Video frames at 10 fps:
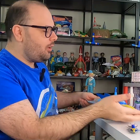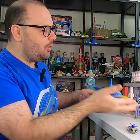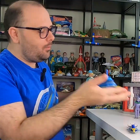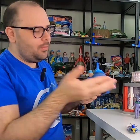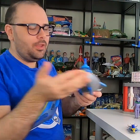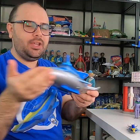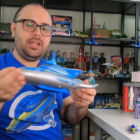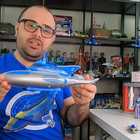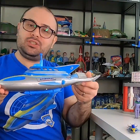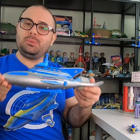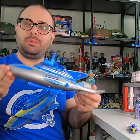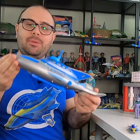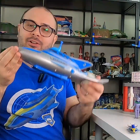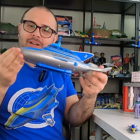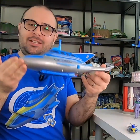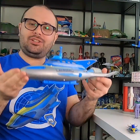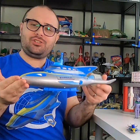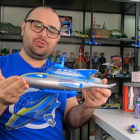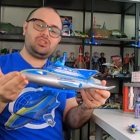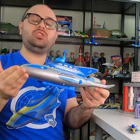of the
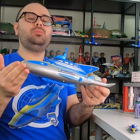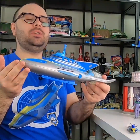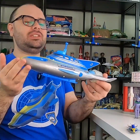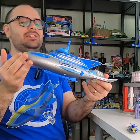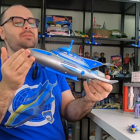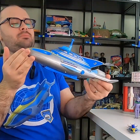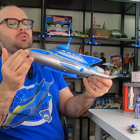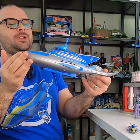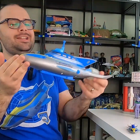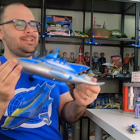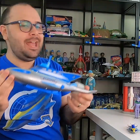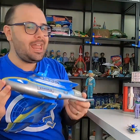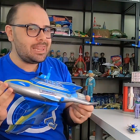Supermarionation Super Submarine,